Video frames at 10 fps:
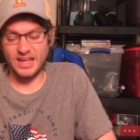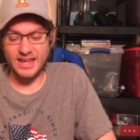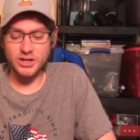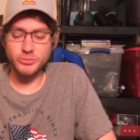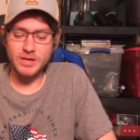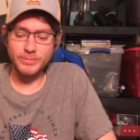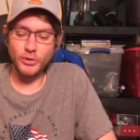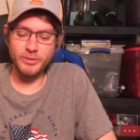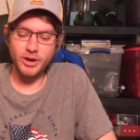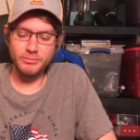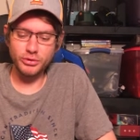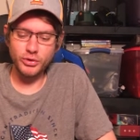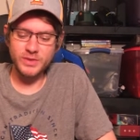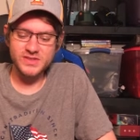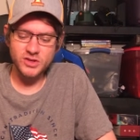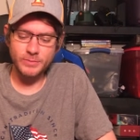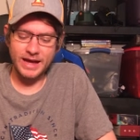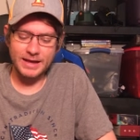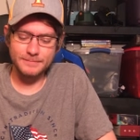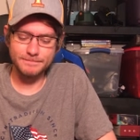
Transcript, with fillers: can you beat Pokemon Blue with Zubat?